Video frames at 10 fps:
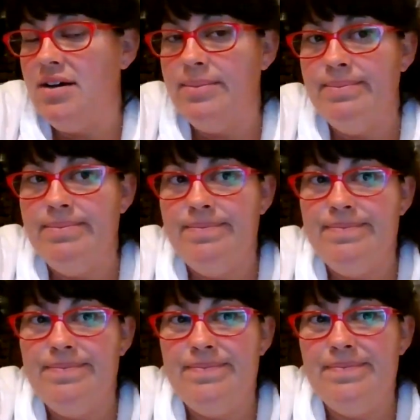
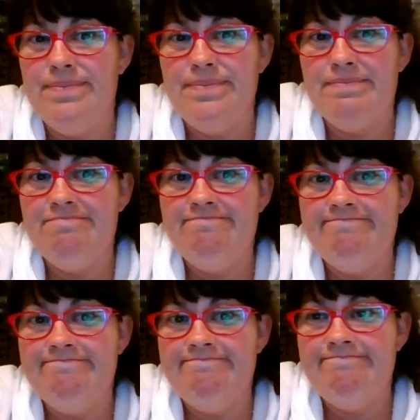Um,
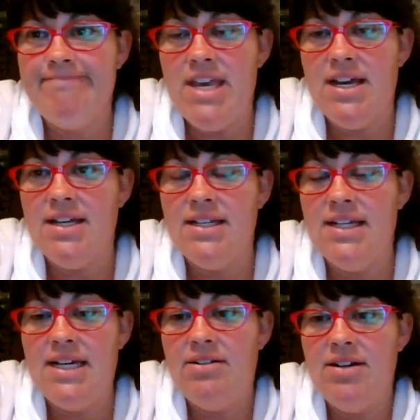
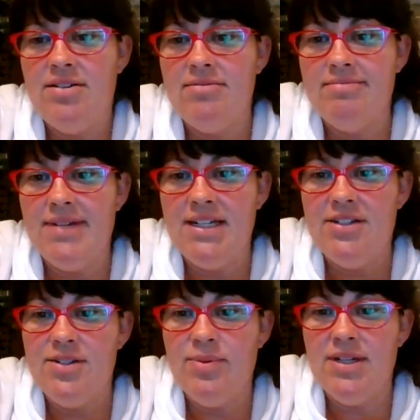yeah, I don't know.
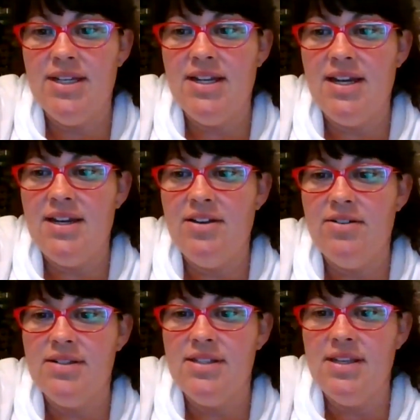I just wanted to get
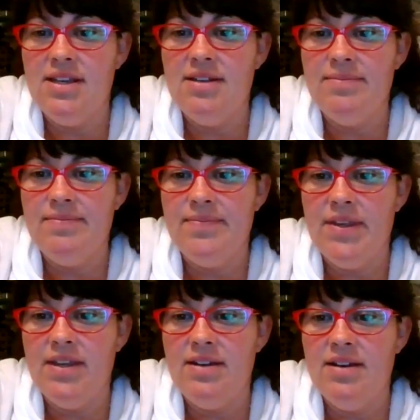on here and see.
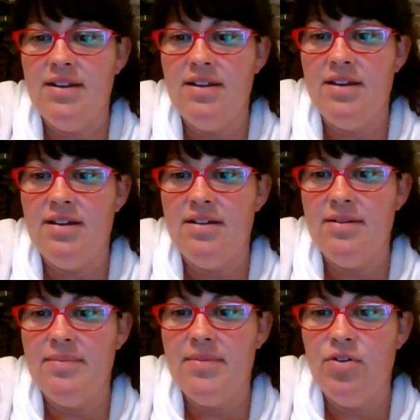And
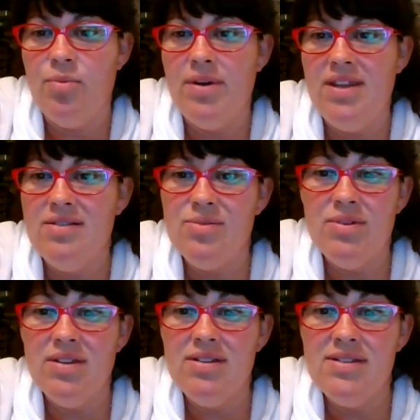
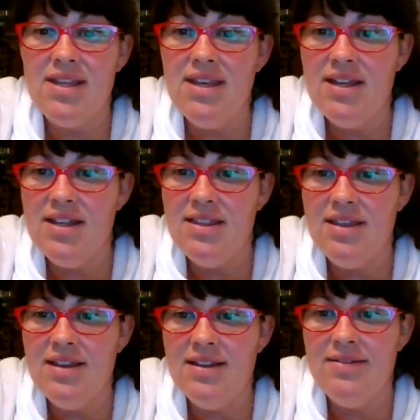nobody is really saying
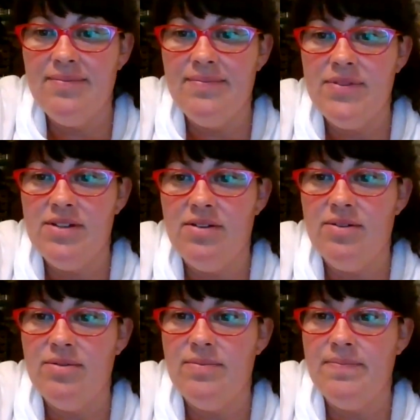anything.
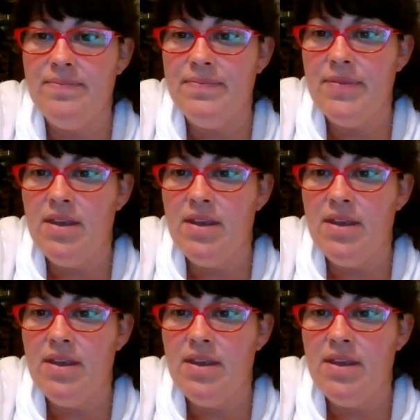So